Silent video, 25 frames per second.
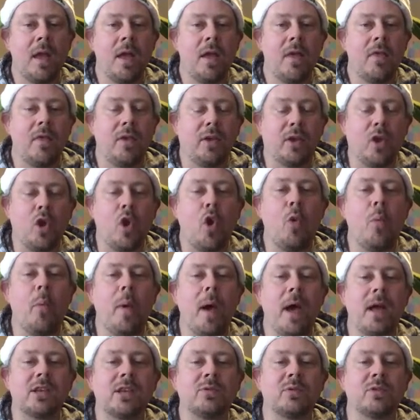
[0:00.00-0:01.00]
the
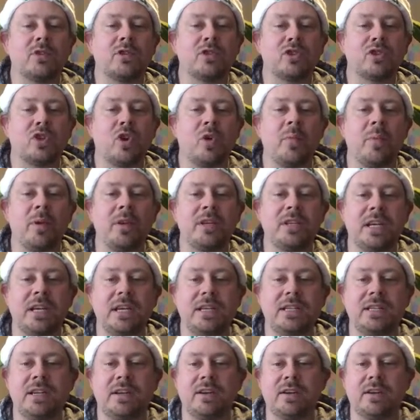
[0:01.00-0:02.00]
GoBots were so much
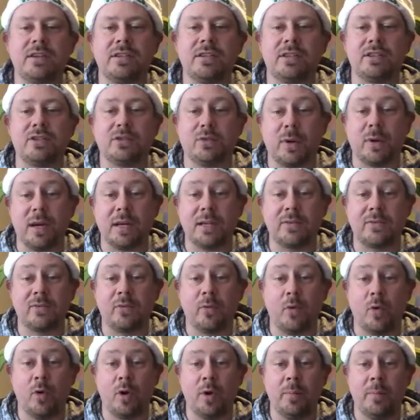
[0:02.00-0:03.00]
easier to
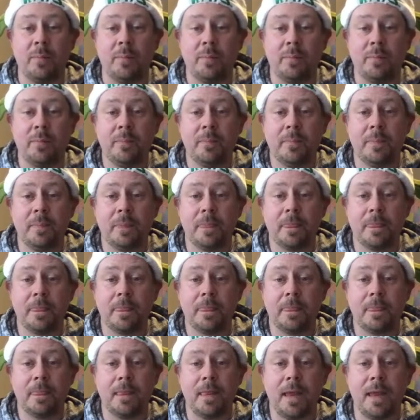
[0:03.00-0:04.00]
transform
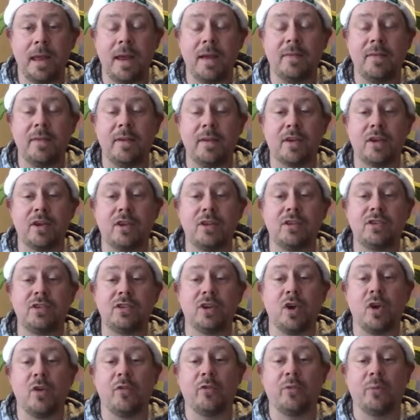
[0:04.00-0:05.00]
and to
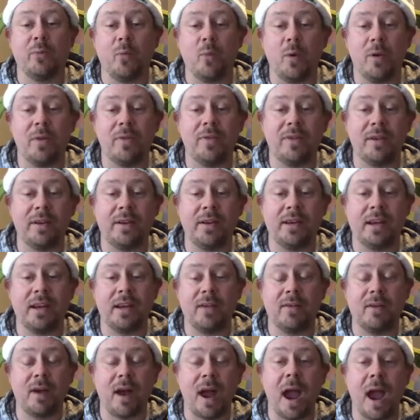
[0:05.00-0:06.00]
go from one thing to the
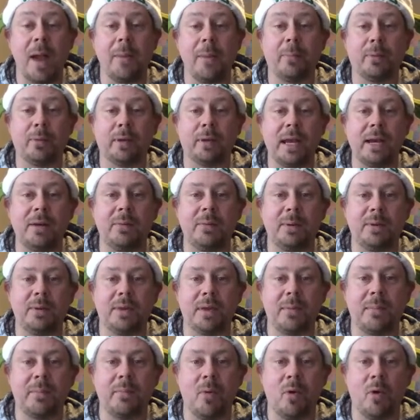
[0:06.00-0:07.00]
other. I played with
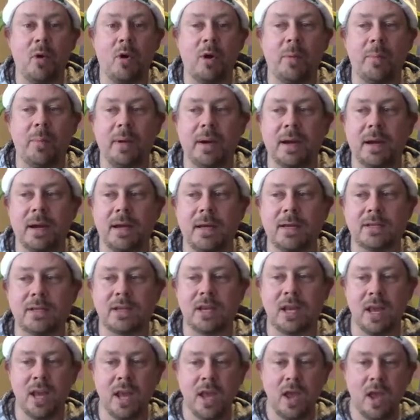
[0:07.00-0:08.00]
them more
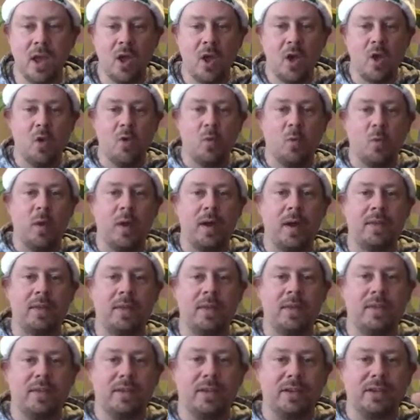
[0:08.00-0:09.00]
because
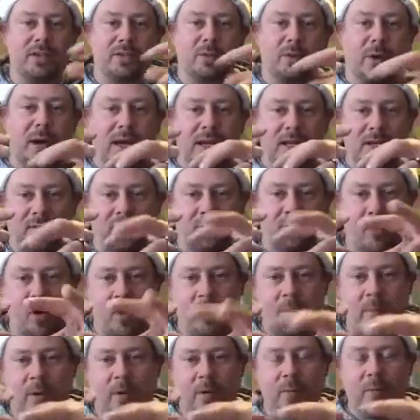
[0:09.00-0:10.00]
when the
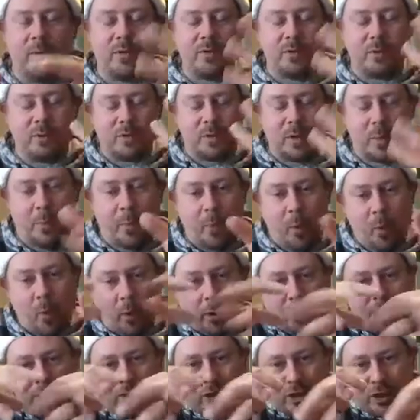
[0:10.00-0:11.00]
Transformer, which was a
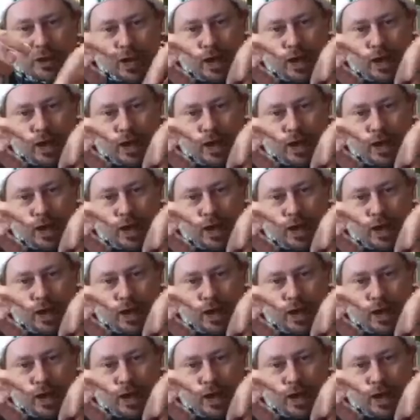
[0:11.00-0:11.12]
Porsche,